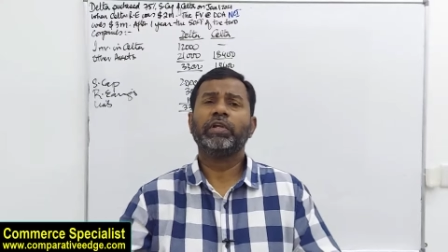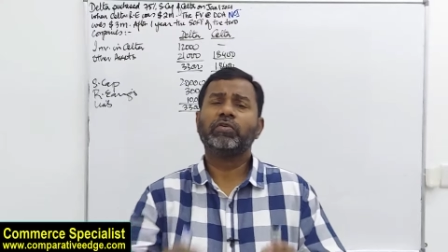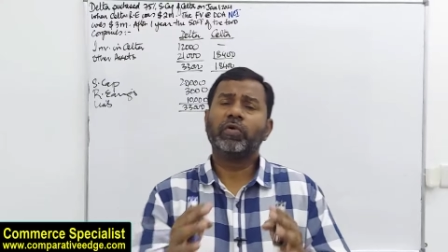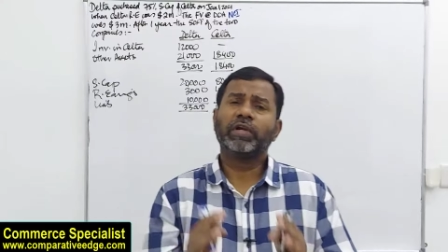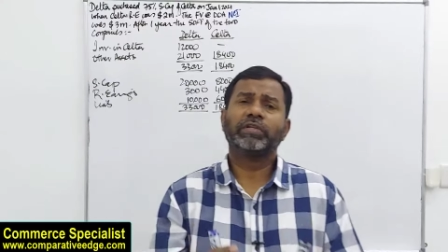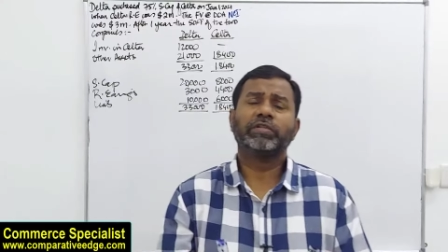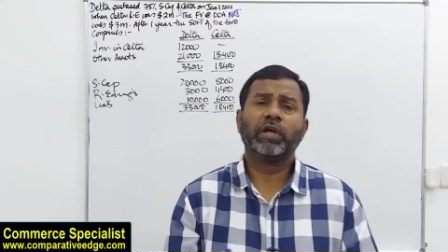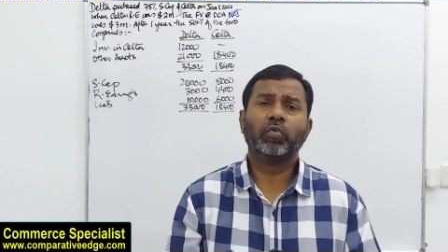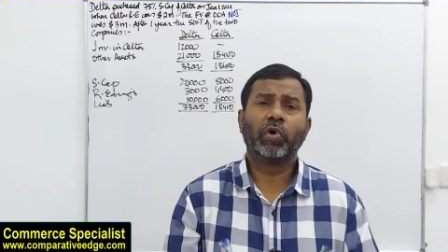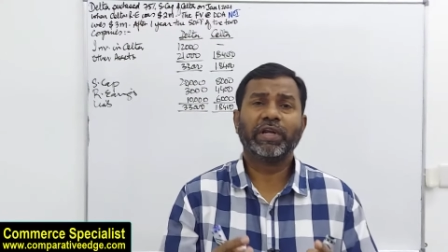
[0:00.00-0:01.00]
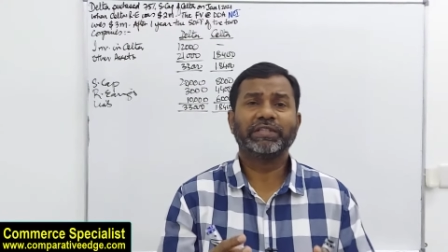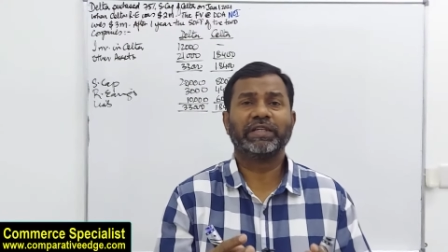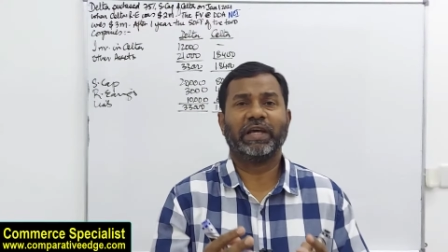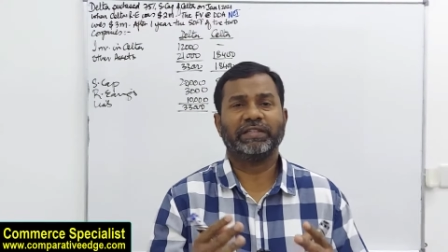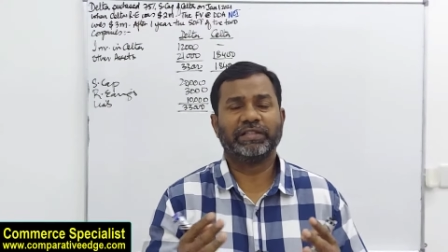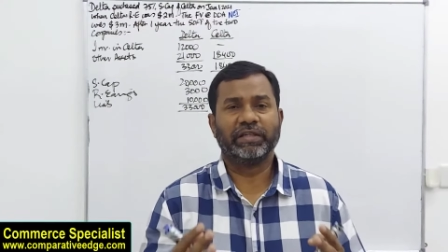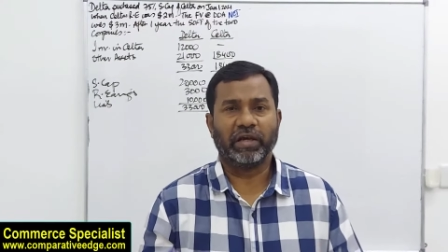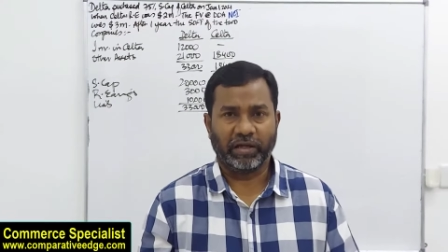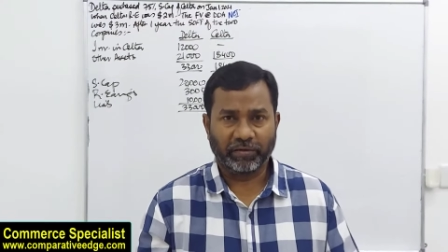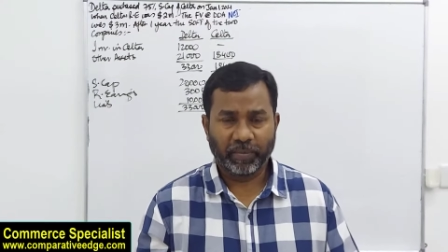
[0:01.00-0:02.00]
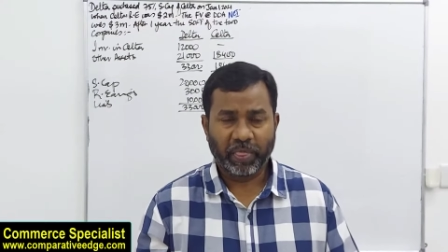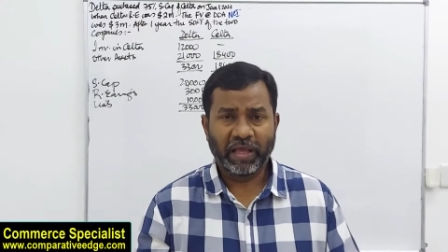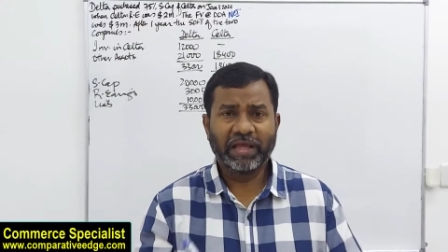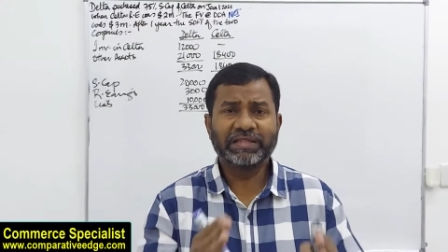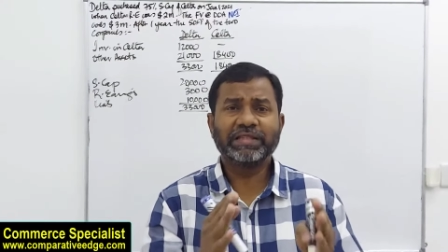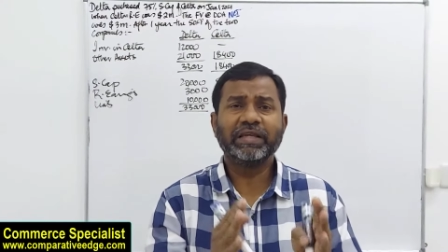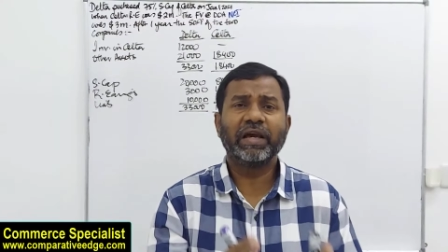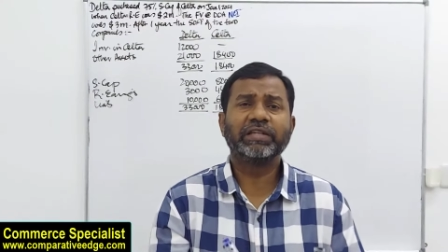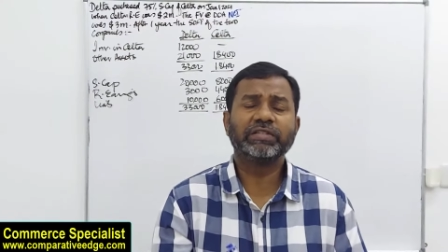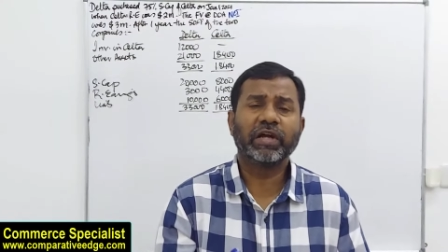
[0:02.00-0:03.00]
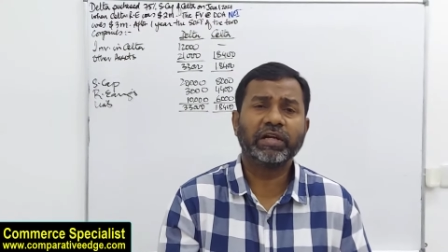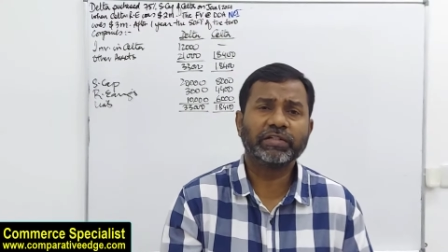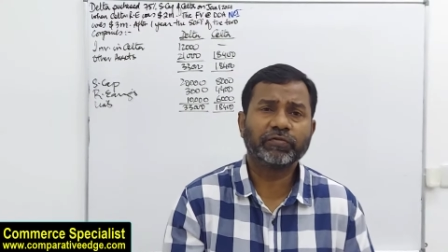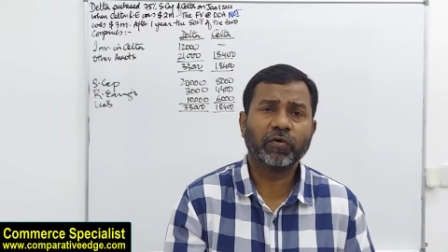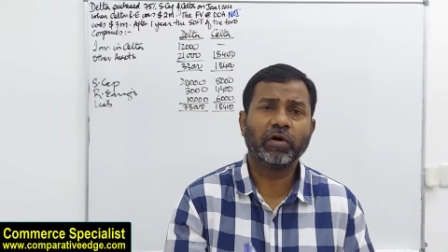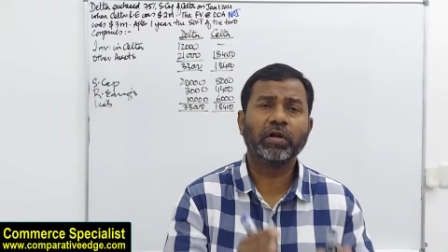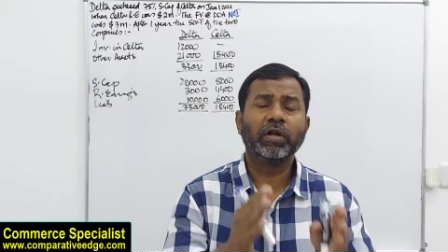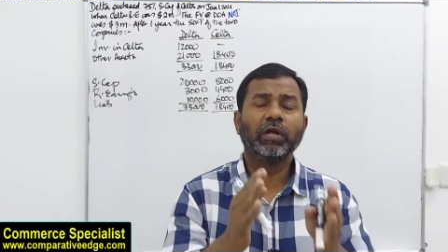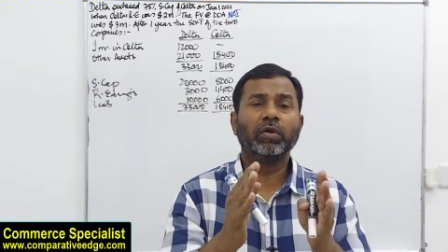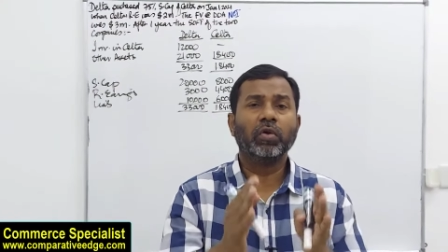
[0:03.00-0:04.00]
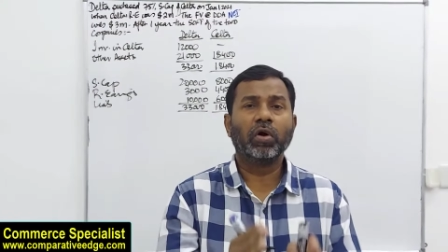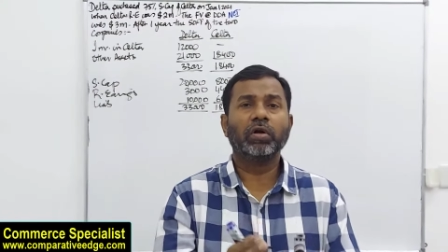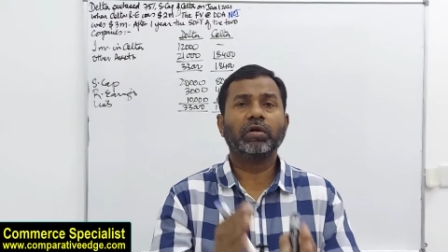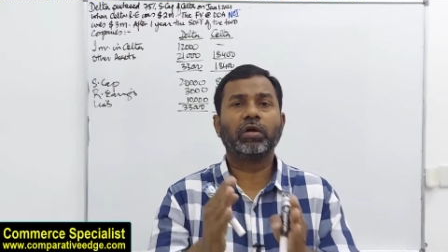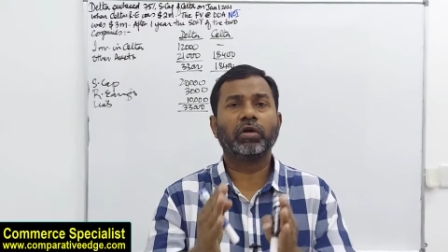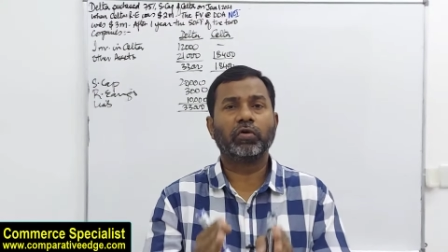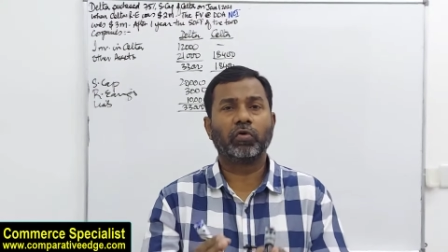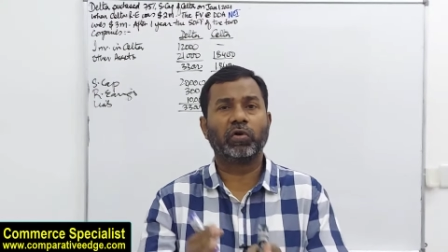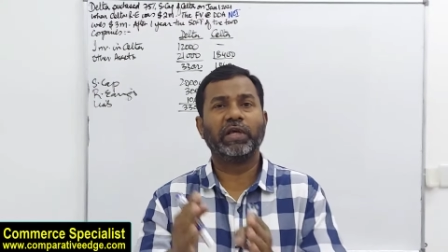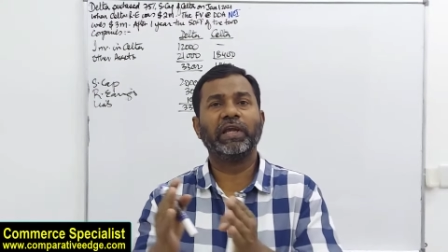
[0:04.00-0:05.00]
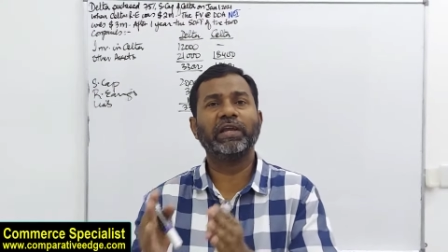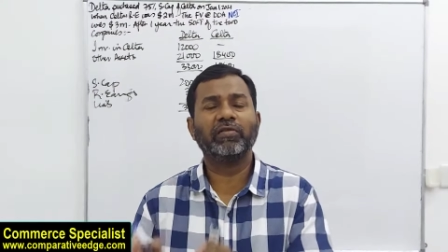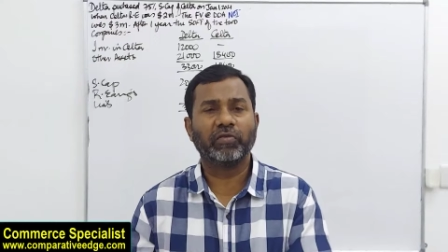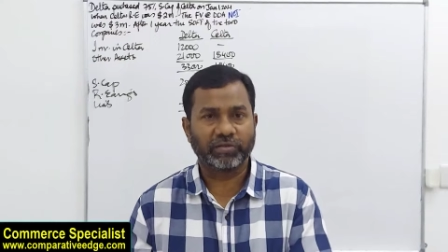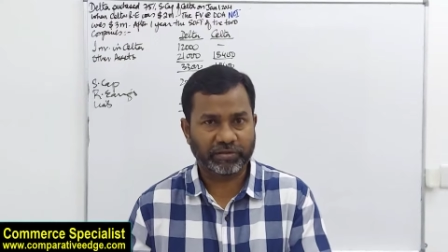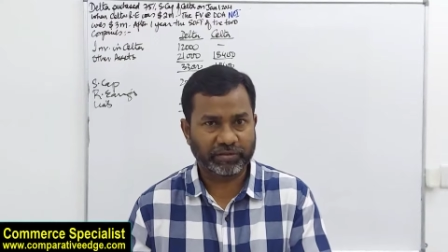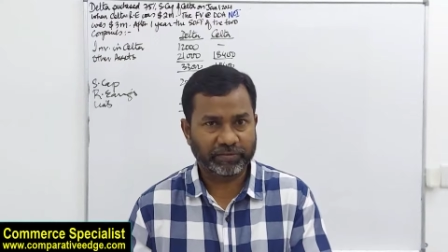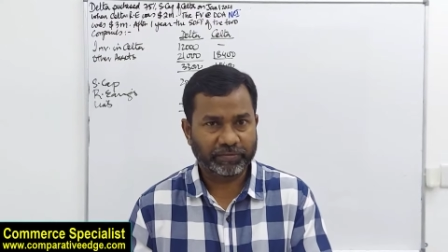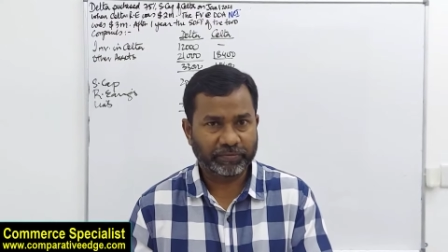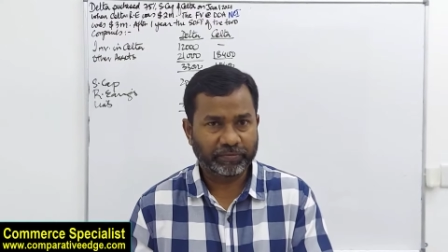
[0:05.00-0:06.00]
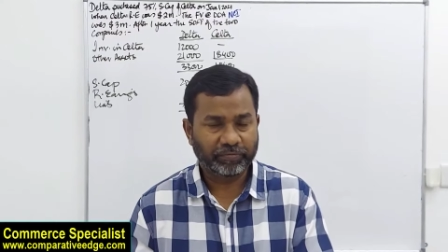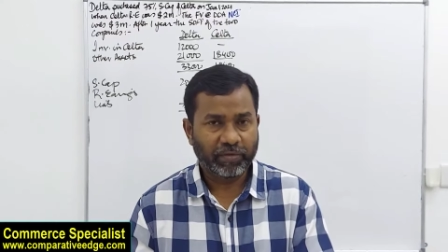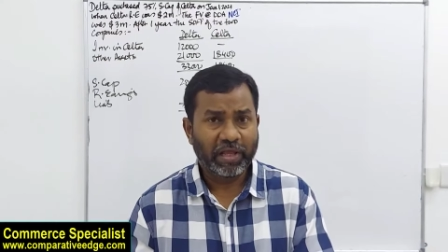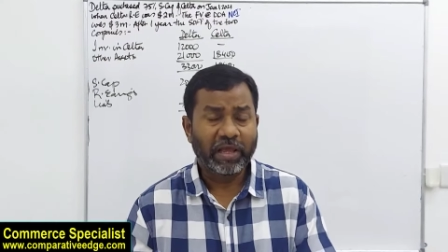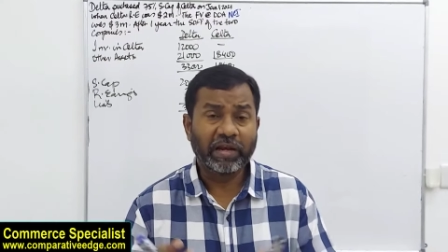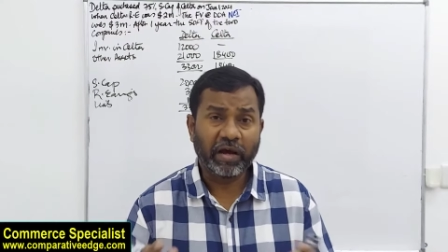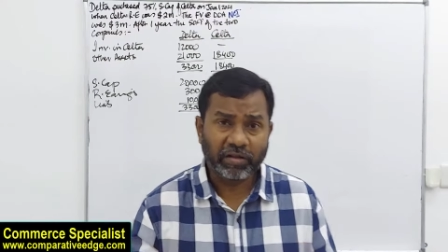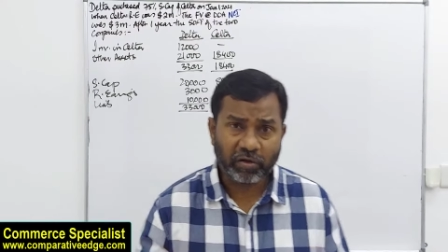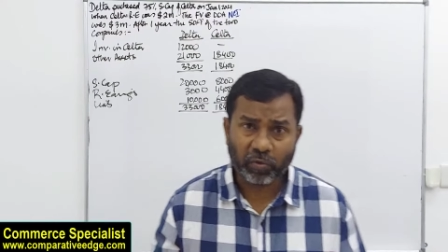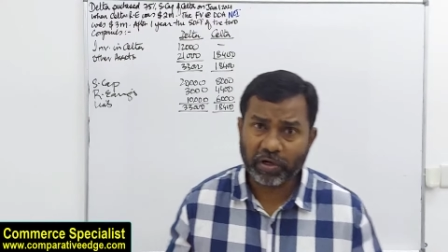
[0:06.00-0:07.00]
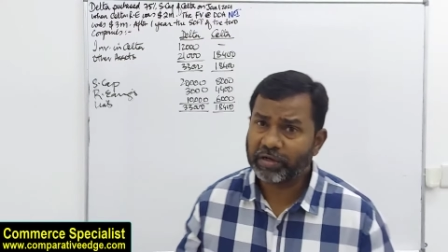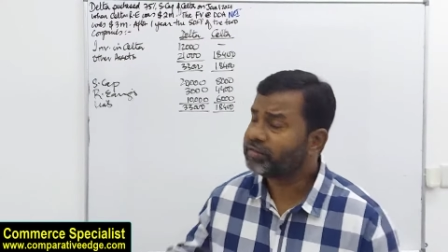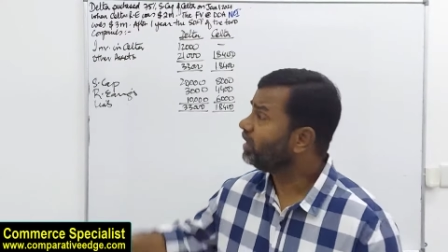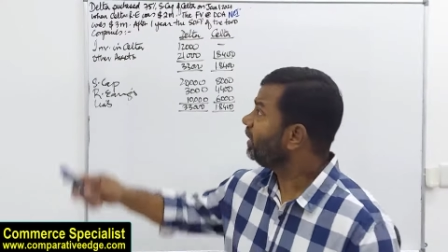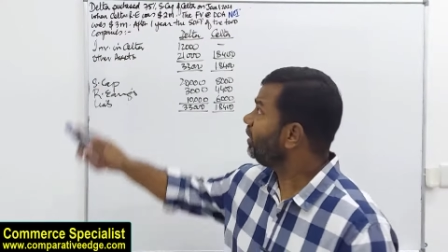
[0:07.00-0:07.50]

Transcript: we need to understand what is NCI. NCI stands for non-controlling interest. In other words,